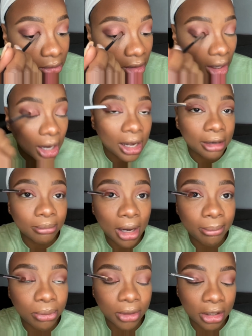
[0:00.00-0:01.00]
I like my
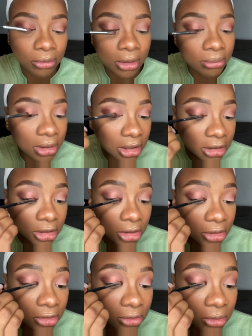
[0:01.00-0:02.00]
pointed one because it could
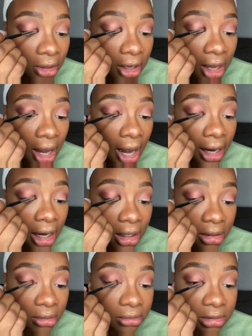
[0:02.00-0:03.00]
go, I got
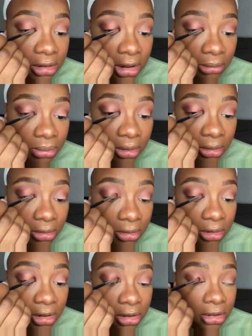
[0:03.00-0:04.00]
little deep little
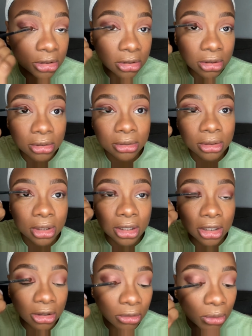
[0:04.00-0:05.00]
creases in
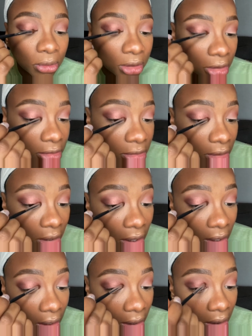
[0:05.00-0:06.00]
inner corners,
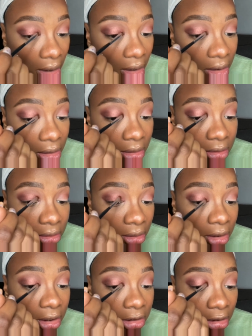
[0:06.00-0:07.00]
so
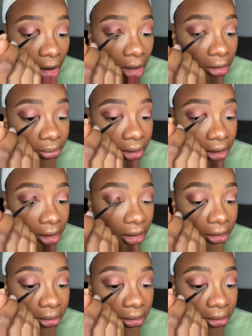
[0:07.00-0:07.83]
it gets all up in there.